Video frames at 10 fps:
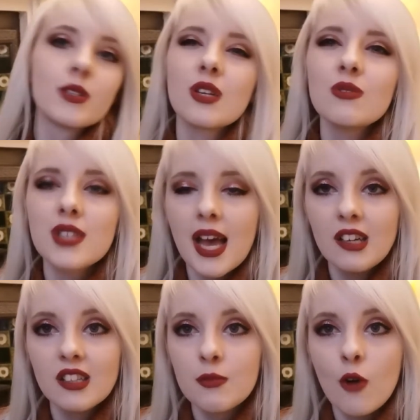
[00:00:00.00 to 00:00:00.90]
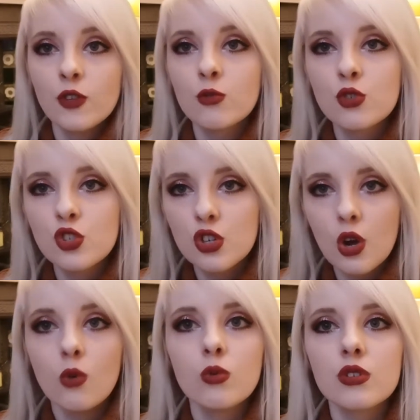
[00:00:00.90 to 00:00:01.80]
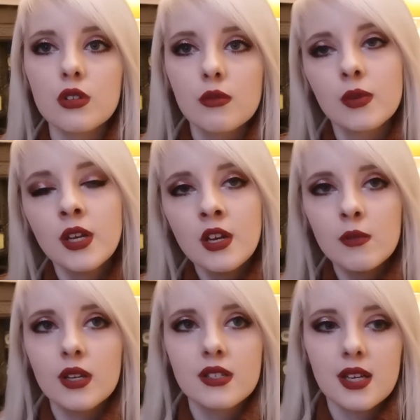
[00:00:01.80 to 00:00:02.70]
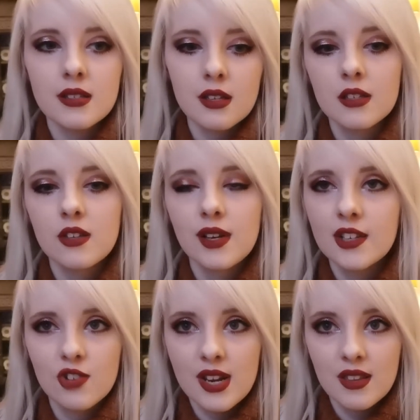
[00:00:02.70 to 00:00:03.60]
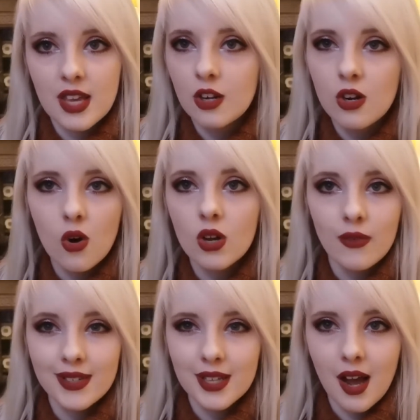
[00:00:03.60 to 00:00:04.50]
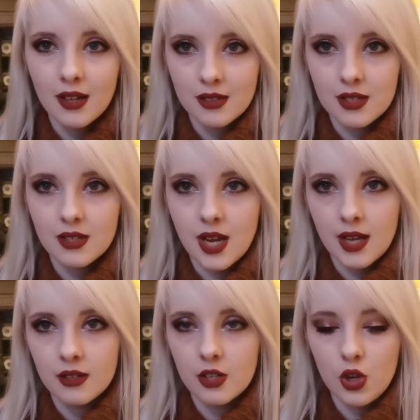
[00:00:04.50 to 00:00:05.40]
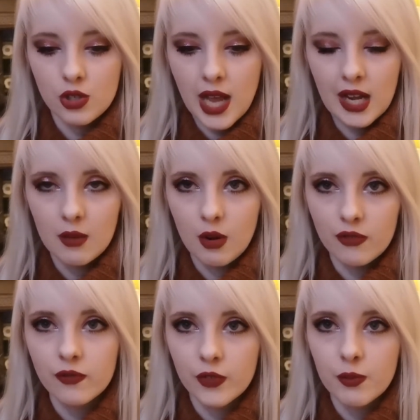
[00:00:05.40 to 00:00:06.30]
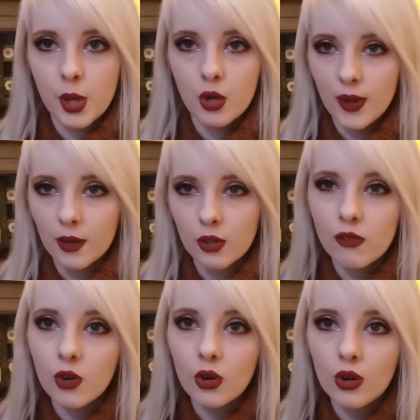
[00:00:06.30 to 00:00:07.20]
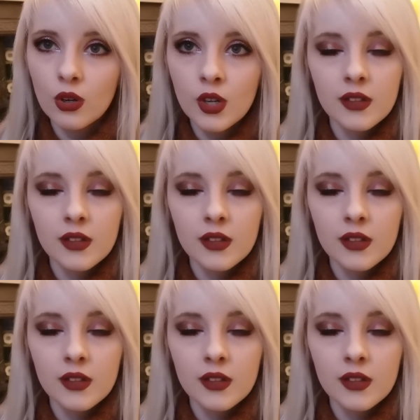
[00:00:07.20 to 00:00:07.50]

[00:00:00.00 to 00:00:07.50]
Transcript: But don't tell them off, don't scold them, because that's going to do literally, they're not going to understand that you're telling them off for pooing on the floor.